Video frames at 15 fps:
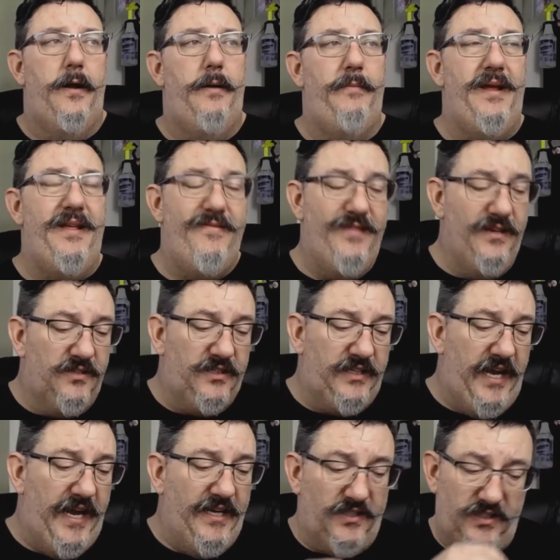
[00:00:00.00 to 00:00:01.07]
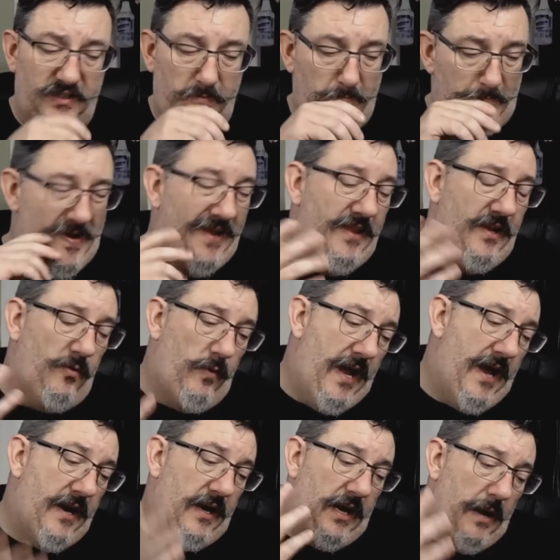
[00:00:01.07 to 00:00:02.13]
In this case, I think we
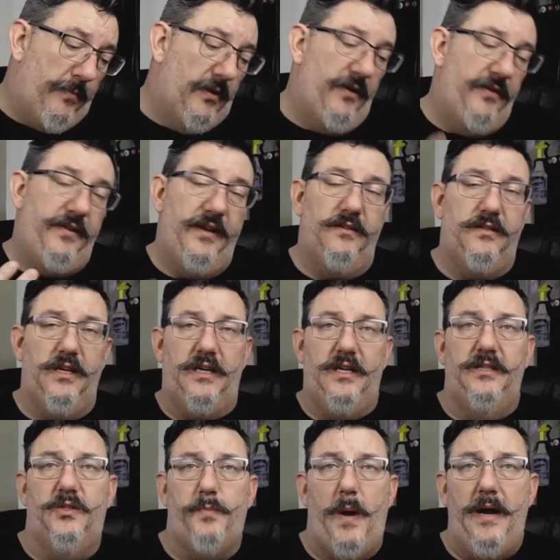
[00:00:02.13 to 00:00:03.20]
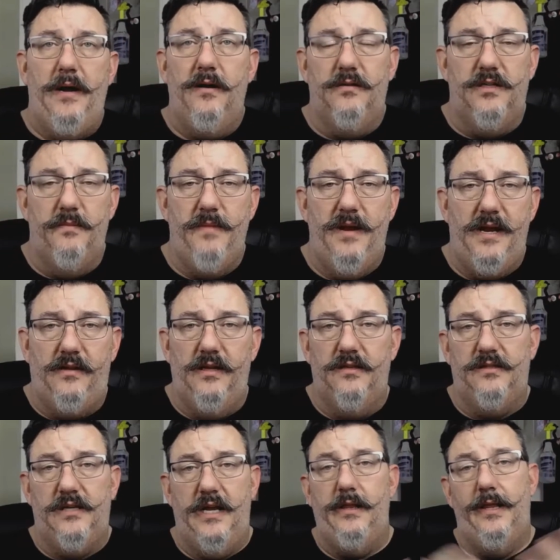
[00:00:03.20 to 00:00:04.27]
had a couple of things that conspired to make
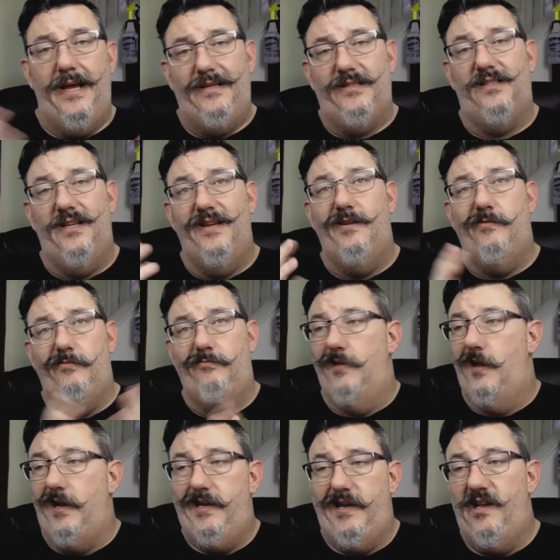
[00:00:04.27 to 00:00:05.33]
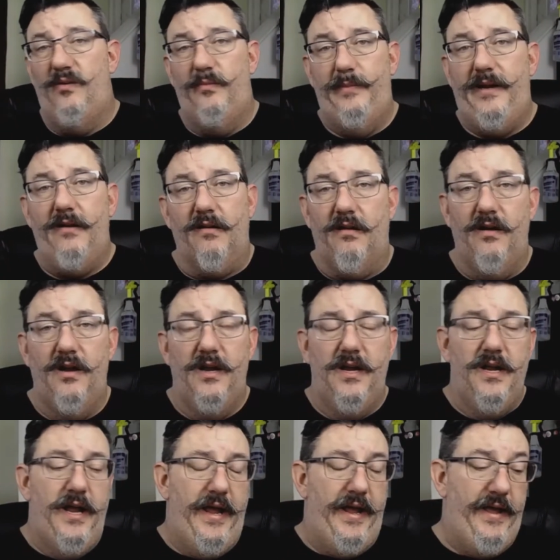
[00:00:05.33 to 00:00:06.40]
this a less than ideal beer.
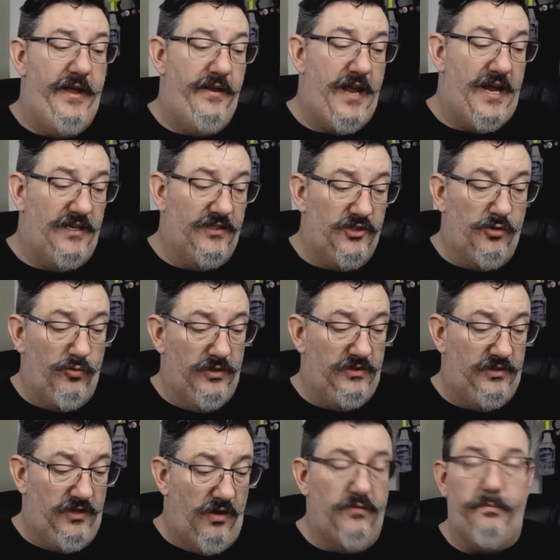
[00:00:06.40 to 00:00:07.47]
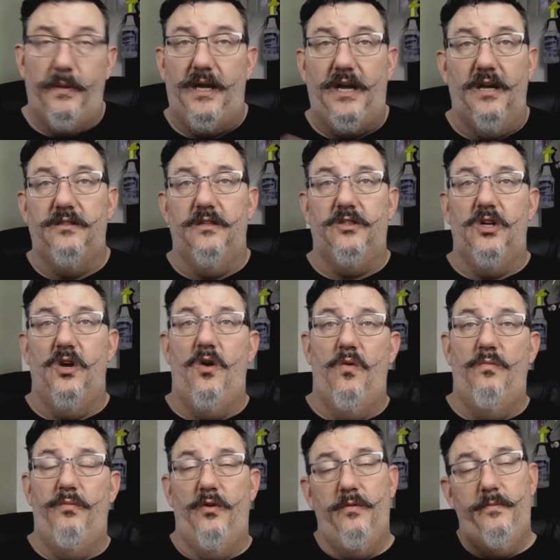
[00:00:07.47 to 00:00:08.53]
And as a result, because it's a
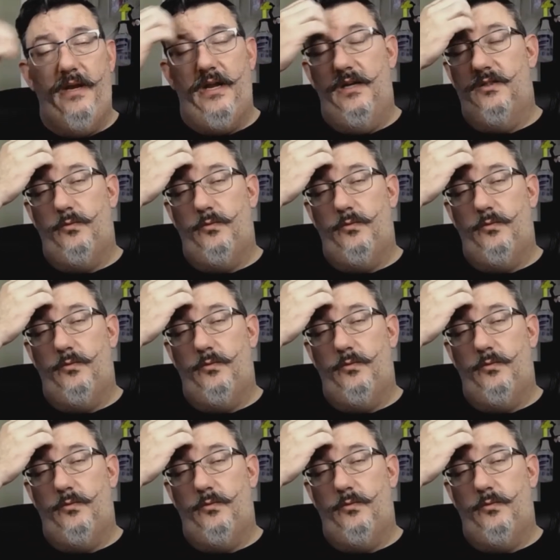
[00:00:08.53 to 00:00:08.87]
homebrew, because